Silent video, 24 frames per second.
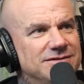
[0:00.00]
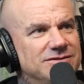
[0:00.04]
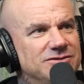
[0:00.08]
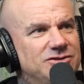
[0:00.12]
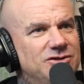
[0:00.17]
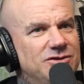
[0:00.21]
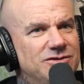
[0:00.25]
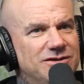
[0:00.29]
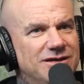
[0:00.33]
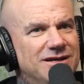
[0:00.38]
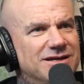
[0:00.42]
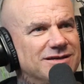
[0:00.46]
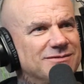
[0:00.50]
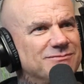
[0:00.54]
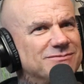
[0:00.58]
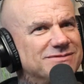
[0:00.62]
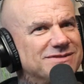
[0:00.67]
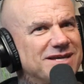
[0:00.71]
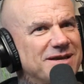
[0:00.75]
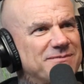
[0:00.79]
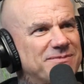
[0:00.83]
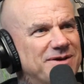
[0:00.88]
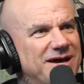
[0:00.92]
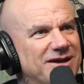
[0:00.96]
Do you think
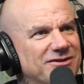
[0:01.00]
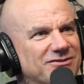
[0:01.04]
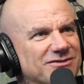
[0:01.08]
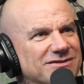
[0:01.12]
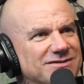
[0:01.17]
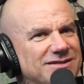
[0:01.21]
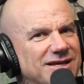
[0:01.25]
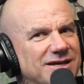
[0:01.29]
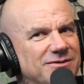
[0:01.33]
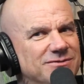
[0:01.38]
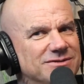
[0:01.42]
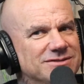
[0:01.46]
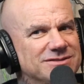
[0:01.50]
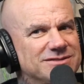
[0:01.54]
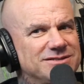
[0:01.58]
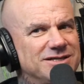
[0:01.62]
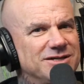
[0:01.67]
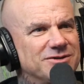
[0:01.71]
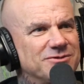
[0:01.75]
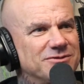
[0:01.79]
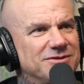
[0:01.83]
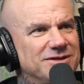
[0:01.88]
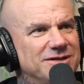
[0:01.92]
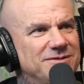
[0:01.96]
St. Patrick's Day was
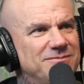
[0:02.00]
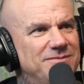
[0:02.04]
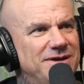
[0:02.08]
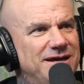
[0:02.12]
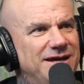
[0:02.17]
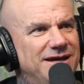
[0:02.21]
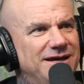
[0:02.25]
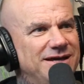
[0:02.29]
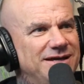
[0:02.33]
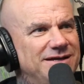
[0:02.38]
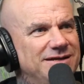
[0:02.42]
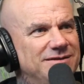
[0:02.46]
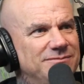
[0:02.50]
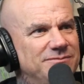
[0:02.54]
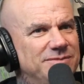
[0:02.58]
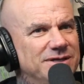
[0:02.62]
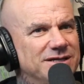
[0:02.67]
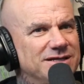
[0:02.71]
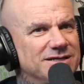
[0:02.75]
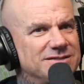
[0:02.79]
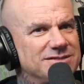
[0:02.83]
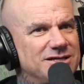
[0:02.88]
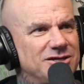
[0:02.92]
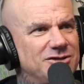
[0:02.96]
secretly made
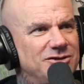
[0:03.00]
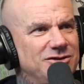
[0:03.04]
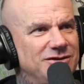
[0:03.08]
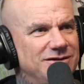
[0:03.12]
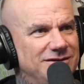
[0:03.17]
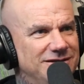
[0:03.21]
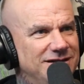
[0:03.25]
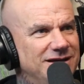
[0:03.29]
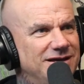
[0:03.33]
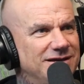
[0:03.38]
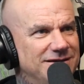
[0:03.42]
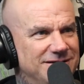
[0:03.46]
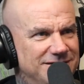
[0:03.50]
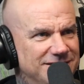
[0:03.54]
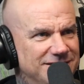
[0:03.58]
because for Patrick Mahomes?